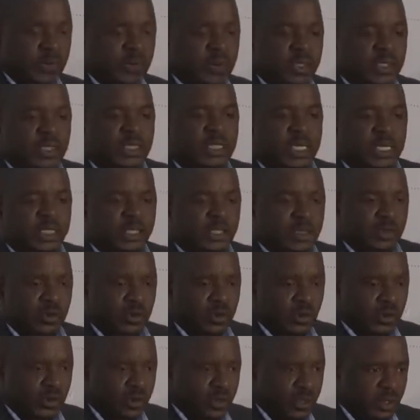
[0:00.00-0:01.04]
discussions,
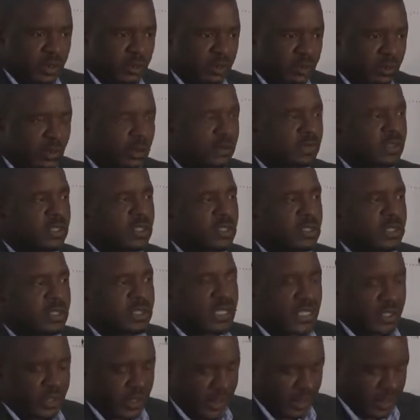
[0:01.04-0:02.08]
or to be involved in
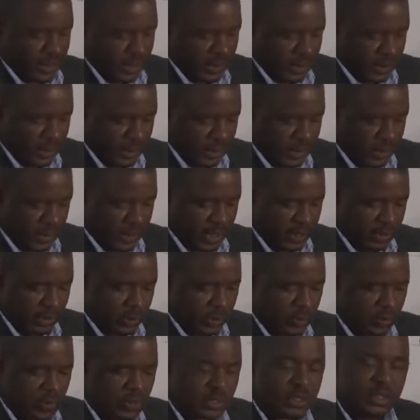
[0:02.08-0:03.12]
discussions that
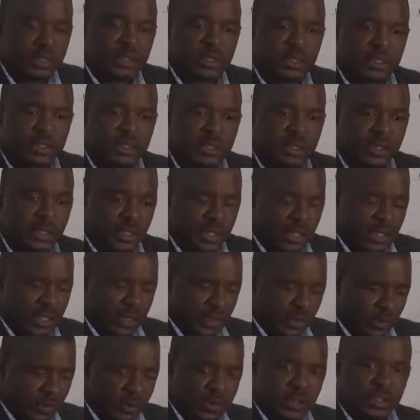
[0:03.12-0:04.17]
would see
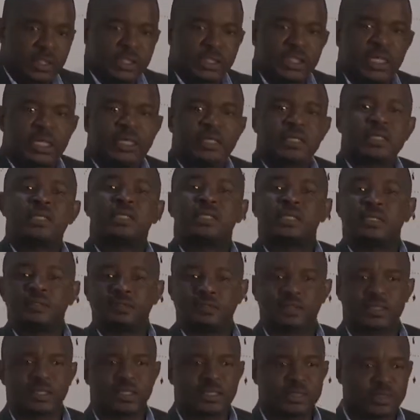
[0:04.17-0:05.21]
Rhodesia
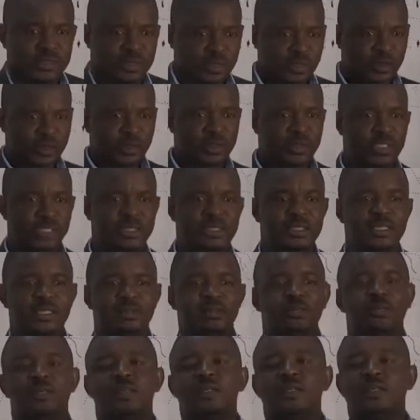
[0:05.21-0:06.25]
receiving, to use that
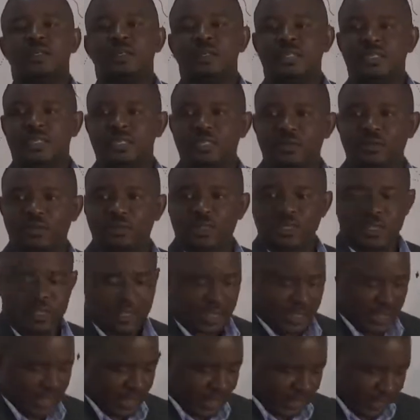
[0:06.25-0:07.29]
term, receiving
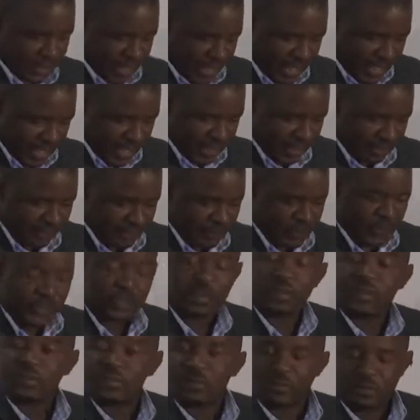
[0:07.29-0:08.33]
Katanga
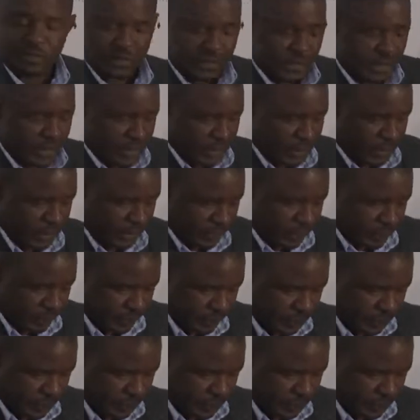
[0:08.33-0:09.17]
into the Federation.